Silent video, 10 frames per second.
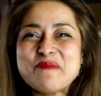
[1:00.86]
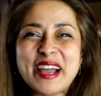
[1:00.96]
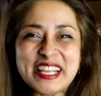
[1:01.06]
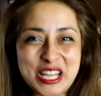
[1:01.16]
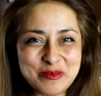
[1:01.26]

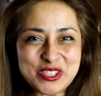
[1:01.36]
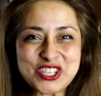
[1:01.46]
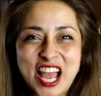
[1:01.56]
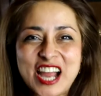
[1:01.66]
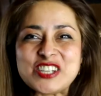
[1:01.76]
My name is
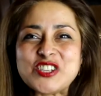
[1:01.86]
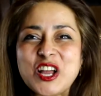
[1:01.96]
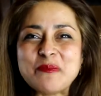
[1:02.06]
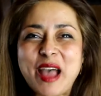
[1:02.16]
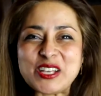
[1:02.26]

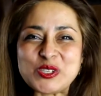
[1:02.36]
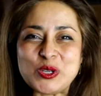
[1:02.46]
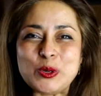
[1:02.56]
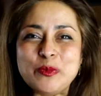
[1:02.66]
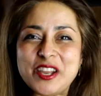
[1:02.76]
Shahzad
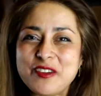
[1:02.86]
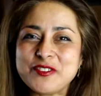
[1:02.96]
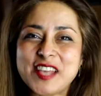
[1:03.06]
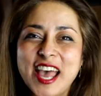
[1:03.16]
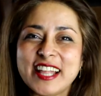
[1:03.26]
Mahsulu
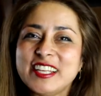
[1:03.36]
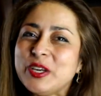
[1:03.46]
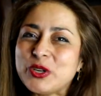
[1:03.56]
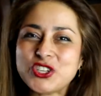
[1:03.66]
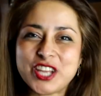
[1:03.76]

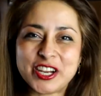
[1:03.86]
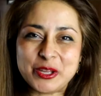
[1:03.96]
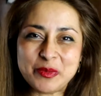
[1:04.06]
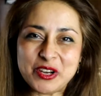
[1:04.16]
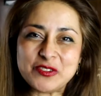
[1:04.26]
Mirafzali or
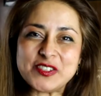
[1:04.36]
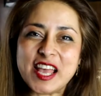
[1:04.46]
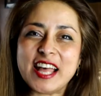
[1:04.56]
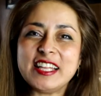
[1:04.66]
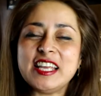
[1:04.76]
Sherry
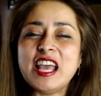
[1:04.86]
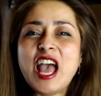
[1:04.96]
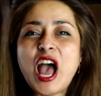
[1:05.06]
Mirafzali.